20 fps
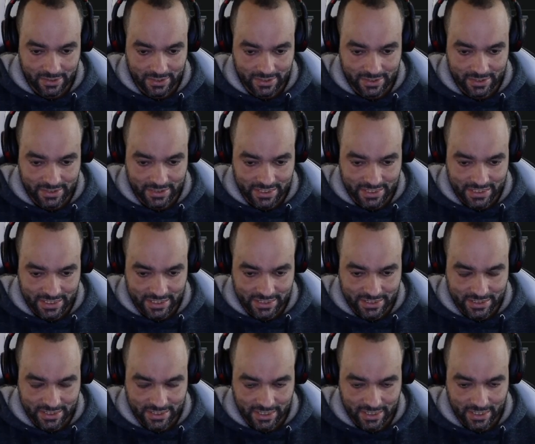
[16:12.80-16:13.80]
This
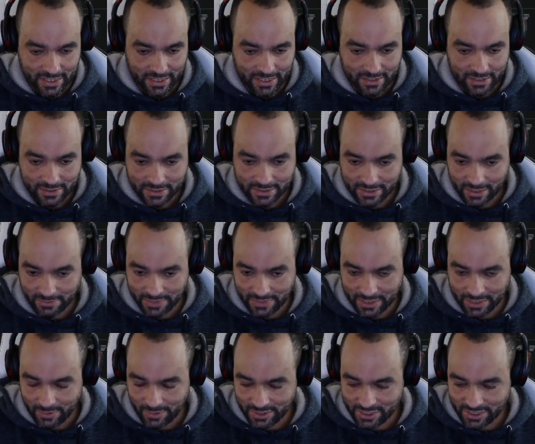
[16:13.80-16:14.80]
is
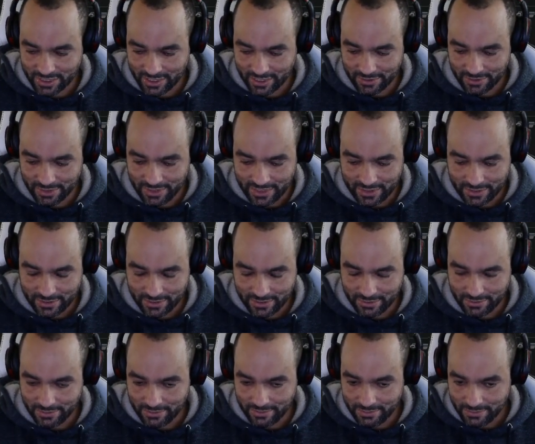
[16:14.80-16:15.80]
something we'll still need
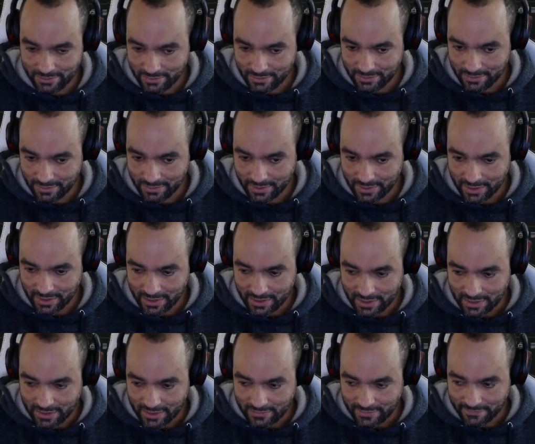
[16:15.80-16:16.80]
to
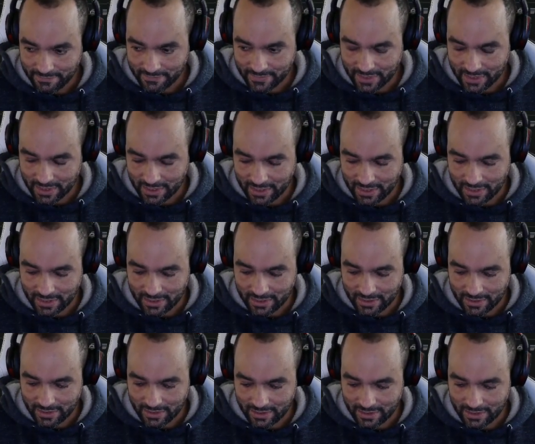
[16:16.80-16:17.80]

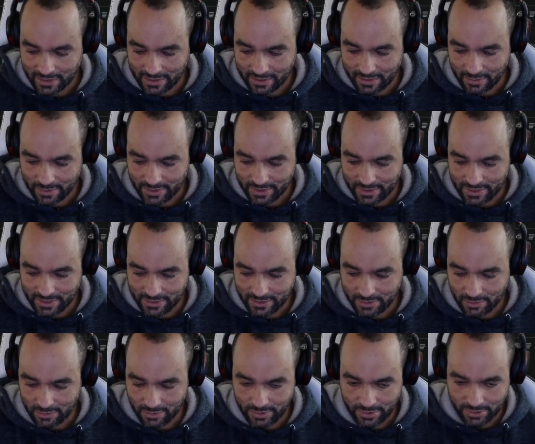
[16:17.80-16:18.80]

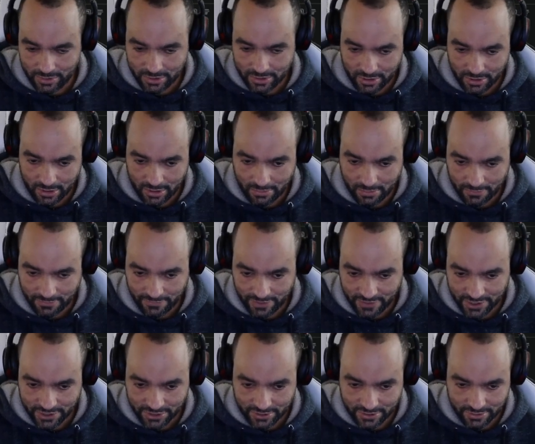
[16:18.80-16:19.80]
use
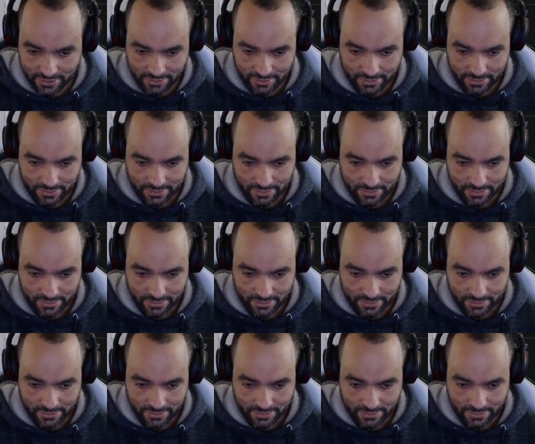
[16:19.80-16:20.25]
Turbofish to